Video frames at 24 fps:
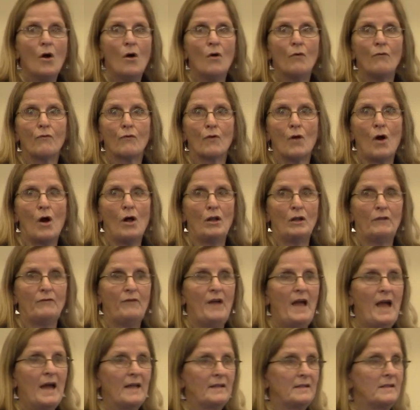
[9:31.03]
overall,
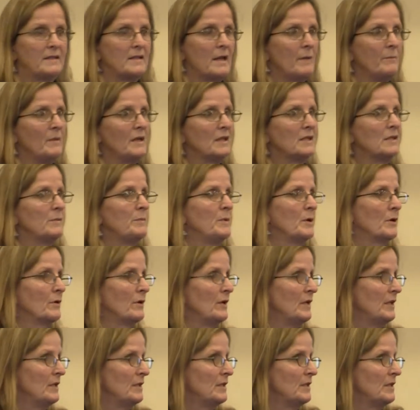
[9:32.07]
have had some
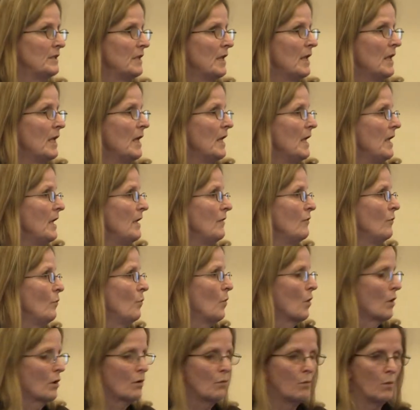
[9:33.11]
experience in the
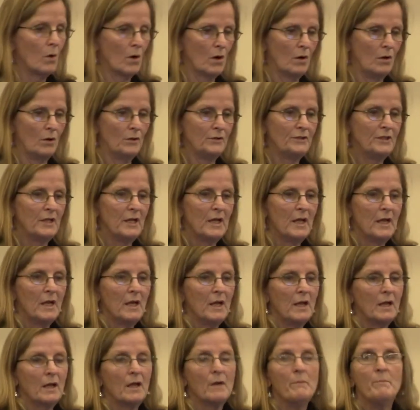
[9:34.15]
work world,
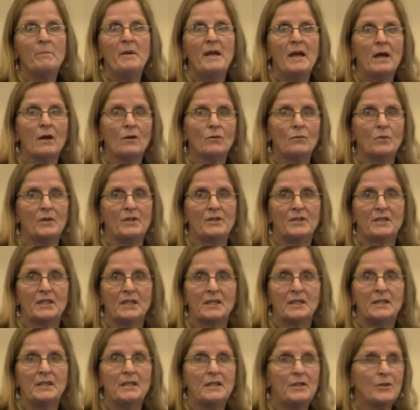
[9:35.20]
compared with
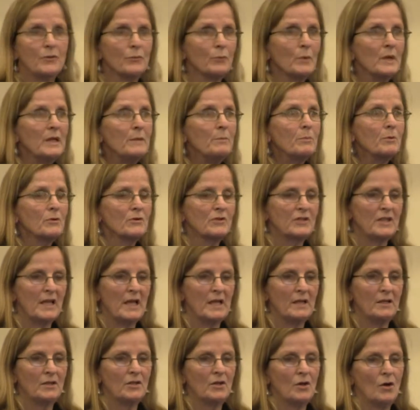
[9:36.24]

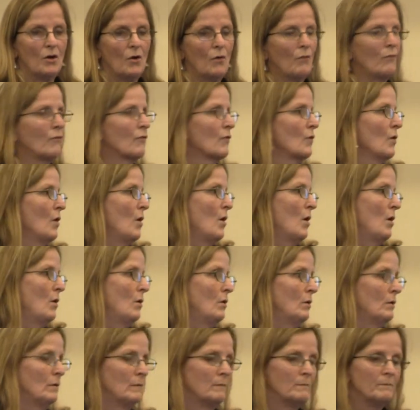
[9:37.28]
63%
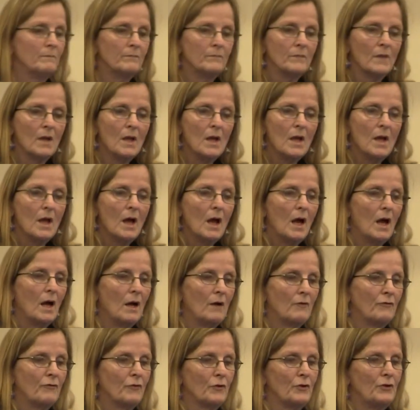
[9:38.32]
overall
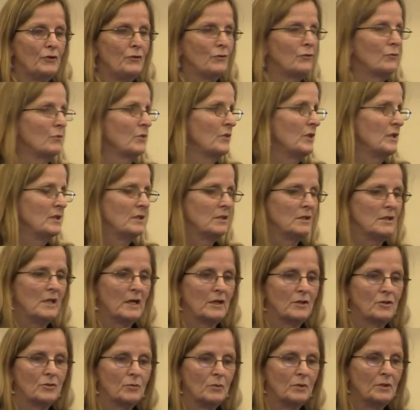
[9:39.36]
for youth with
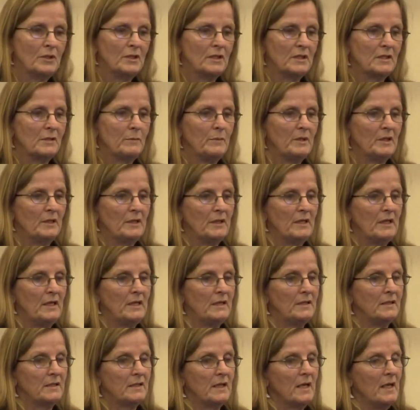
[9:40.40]
intellectual
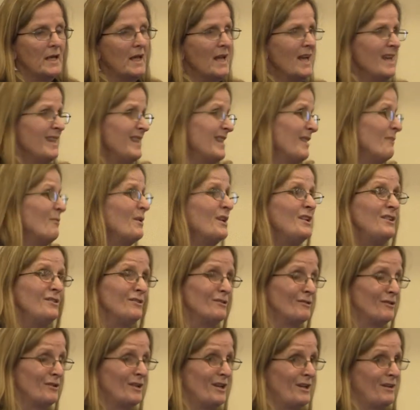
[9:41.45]
disabilities. Then when you
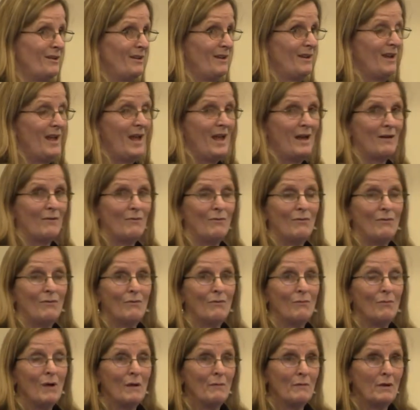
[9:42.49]
look at
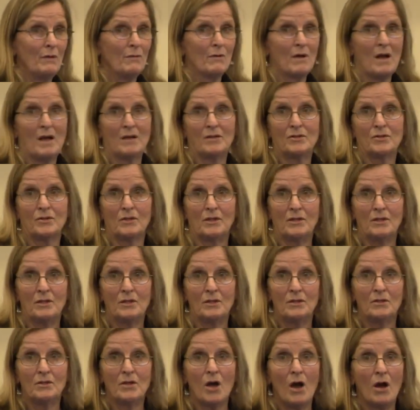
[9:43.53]
when we were actually
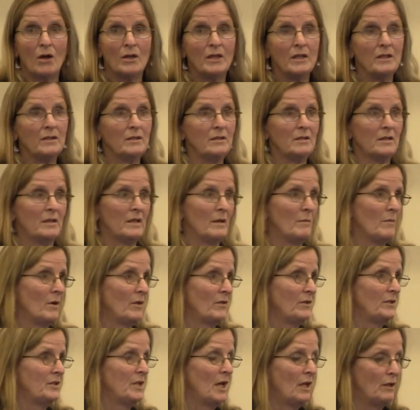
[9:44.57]
talking to them
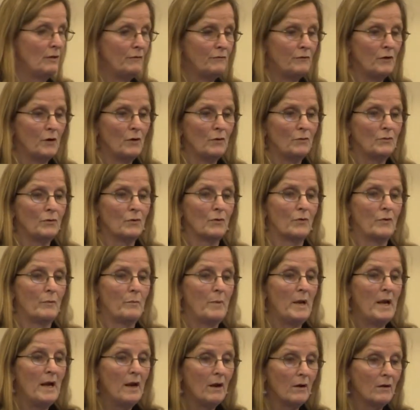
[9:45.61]
on the telephone or
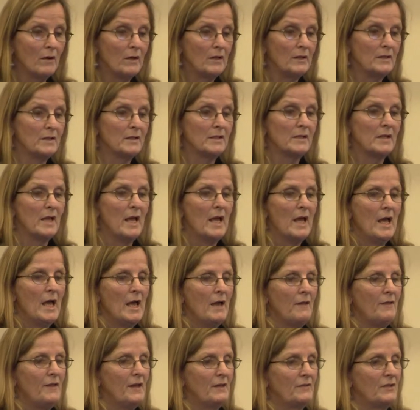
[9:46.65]
the parents,
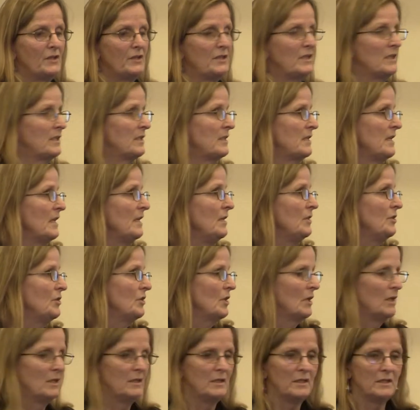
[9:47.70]
that the
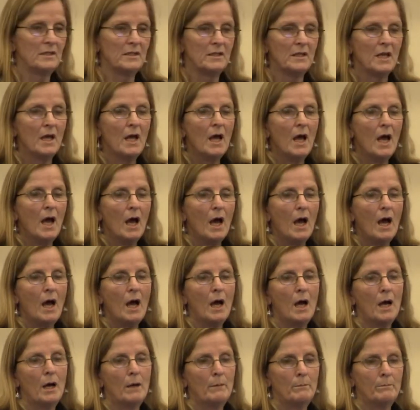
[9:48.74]
distinctions
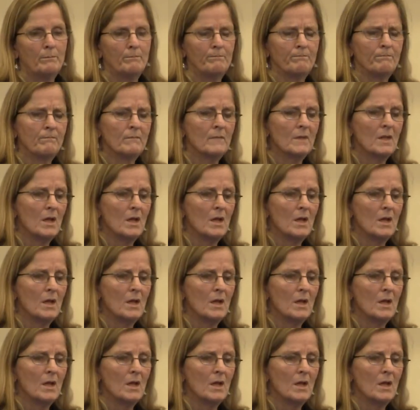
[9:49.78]
are